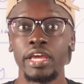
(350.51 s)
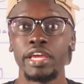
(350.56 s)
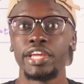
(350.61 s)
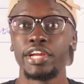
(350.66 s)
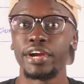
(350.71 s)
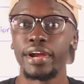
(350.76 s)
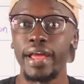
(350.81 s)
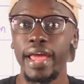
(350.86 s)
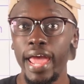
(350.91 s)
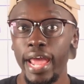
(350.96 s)

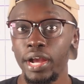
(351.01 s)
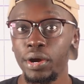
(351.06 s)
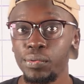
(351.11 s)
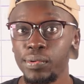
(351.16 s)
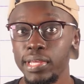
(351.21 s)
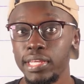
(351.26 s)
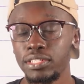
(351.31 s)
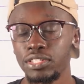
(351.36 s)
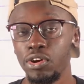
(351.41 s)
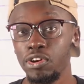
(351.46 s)
your
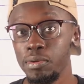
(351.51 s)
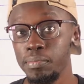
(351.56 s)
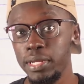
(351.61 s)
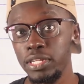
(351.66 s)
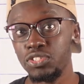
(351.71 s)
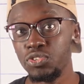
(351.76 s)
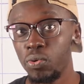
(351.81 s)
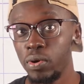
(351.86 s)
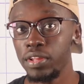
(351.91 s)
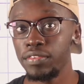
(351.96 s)
equity is going to be
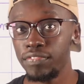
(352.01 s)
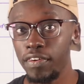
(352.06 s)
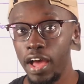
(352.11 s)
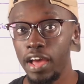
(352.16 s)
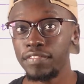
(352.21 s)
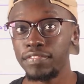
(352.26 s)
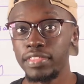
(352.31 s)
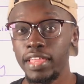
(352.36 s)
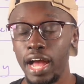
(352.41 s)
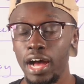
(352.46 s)

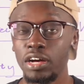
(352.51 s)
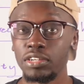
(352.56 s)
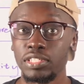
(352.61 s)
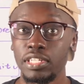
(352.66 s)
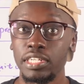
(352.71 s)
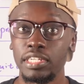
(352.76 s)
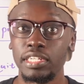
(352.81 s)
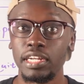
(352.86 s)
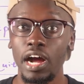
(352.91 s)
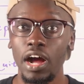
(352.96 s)

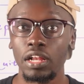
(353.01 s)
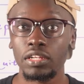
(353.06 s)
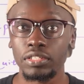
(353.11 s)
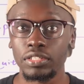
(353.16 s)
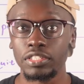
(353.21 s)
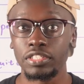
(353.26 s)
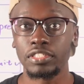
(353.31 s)
$25,000.